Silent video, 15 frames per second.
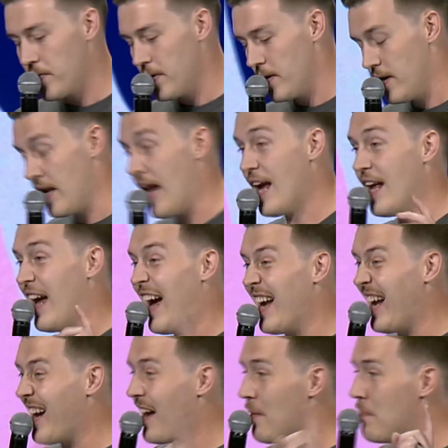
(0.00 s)
and I,
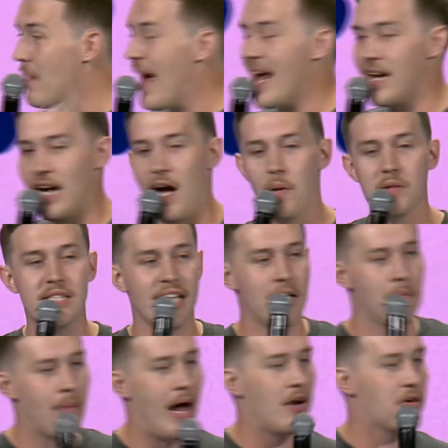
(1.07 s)
I, I'm mad. I was like
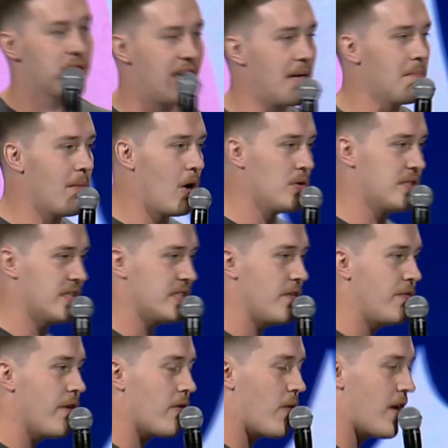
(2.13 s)
a modern day Moses.
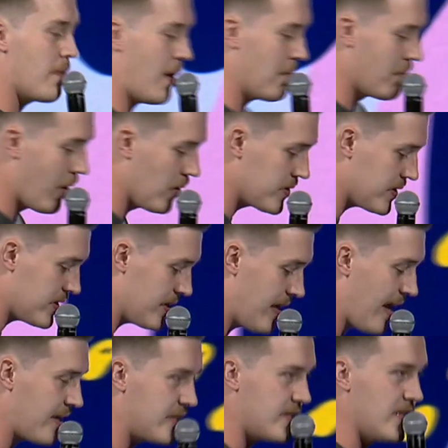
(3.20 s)
If you ever read about Moses in
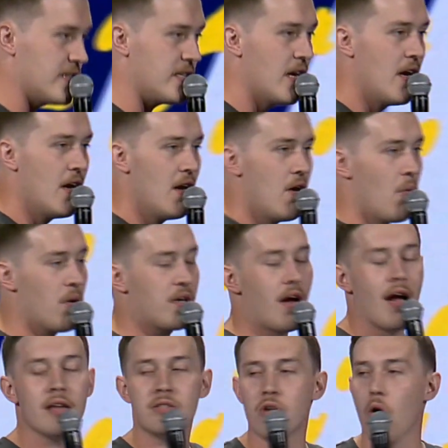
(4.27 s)
Exodus, when
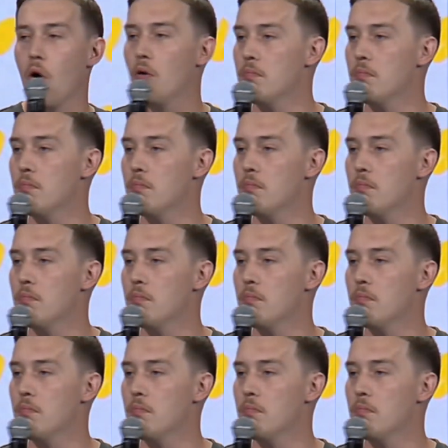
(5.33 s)
God told